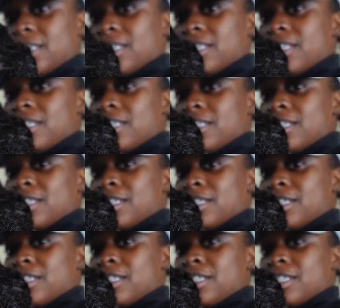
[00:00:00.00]

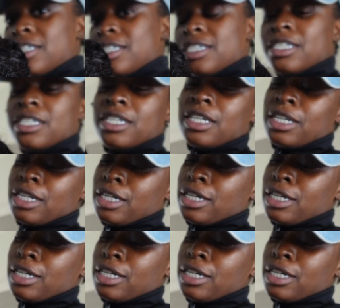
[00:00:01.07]
[no speech]